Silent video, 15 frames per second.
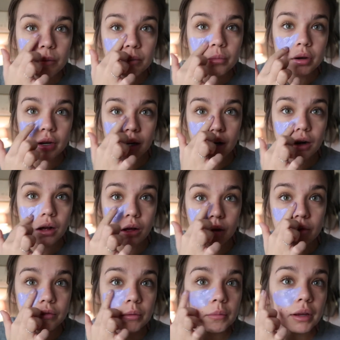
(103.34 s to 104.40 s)
put it
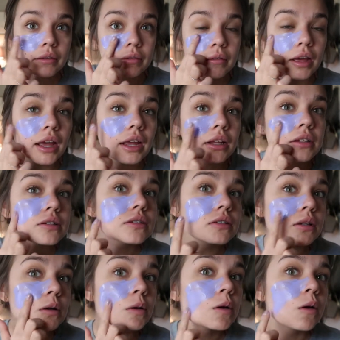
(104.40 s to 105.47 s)
over my face.